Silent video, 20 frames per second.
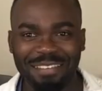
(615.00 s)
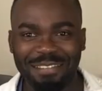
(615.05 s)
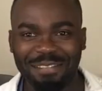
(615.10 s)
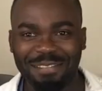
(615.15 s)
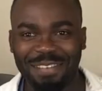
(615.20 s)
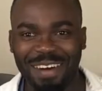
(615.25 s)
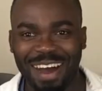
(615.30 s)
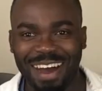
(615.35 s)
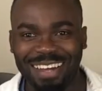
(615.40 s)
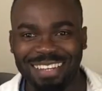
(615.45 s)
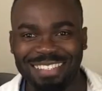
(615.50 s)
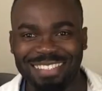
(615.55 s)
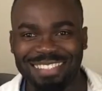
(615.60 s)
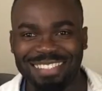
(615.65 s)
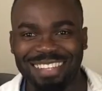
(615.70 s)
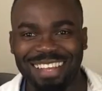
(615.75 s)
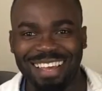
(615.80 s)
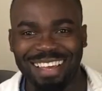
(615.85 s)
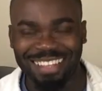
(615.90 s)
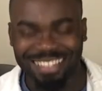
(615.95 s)

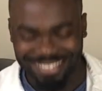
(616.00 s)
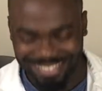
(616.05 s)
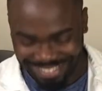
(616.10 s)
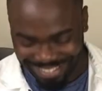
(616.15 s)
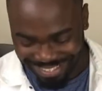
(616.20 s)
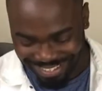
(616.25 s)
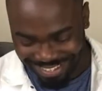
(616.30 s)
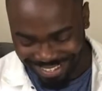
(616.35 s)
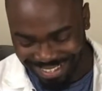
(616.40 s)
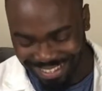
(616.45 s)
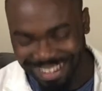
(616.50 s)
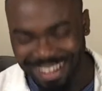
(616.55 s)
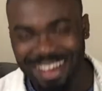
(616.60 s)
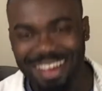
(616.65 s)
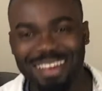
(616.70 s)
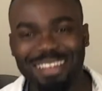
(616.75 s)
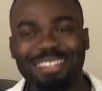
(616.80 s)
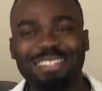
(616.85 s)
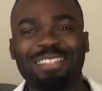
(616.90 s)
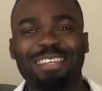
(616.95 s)
Vans-esque.
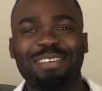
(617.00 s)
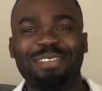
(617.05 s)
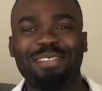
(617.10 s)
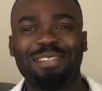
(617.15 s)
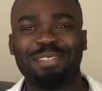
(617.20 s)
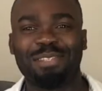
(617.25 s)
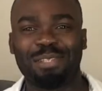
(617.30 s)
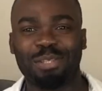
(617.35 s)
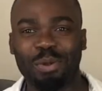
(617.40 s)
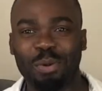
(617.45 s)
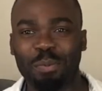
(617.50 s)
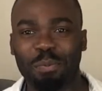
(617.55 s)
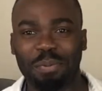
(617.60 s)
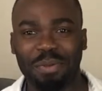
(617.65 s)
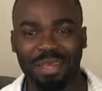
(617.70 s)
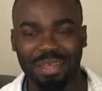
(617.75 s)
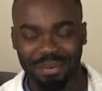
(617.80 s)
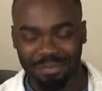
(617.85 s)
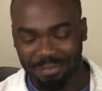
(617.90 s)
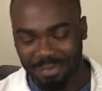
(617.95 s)
So
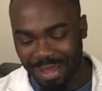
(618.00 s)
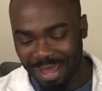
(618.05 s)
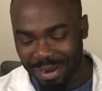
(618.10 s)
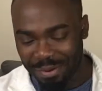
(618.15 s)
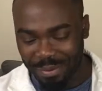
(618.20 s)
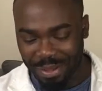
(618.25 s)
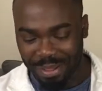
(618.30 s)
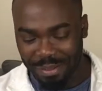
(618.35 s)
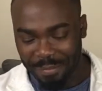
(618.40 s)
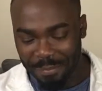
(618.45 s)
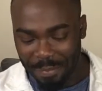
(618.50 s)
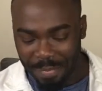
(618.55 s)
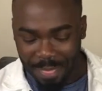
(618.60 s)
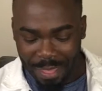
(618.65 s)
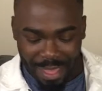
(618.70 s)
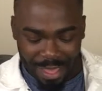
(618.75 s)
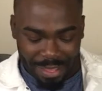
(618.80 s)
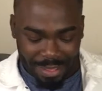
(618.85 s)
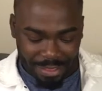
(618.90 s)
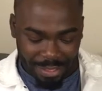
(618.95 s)
stupid. But anyway,
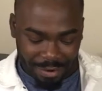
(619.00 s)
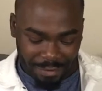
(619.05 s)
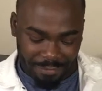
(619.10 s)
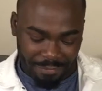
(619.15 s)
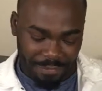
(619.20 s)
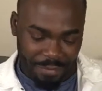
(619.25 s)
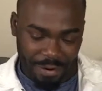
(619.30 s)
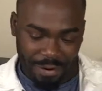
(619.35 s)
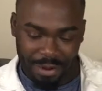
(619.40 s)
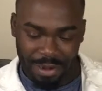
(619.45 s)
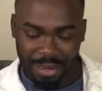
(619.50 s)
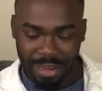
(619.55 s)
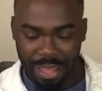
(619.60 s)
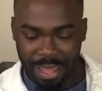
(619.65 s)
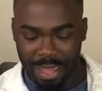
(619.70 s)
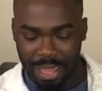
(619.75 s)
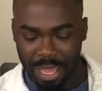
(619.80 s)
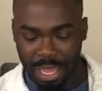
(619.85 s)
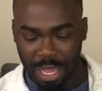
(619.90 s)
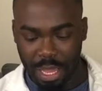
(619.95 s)
they're very
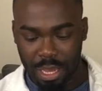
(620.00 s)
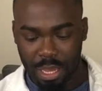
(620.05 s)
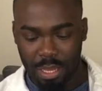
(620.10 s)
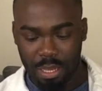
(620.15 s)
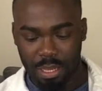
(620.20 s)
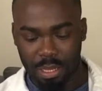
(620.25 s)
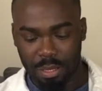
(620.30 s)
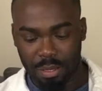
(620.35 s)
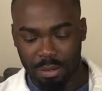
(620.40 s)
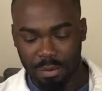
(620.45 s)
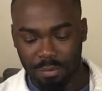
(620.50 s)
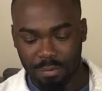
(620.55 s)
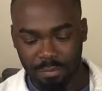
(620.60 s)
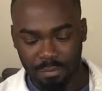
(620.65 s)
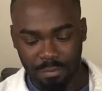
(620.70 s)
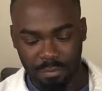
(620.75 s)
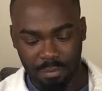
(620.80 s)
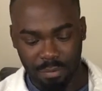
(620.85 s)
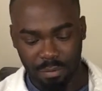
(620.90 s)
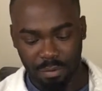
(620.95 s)
like,
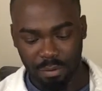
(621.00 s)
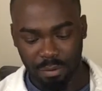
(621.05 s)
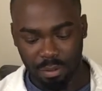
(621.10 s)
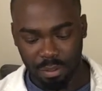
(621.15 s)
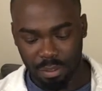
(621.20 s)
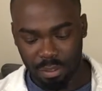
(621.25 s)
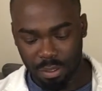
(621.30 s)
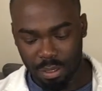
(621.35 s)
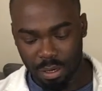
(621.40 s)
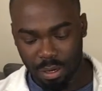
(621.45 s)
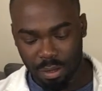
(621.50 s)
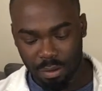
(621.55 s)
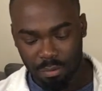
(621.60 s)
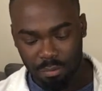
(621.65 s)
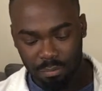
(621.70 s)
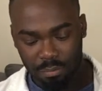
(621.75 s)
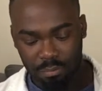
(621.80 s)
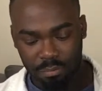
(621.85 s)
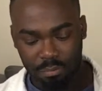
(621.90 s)
you know.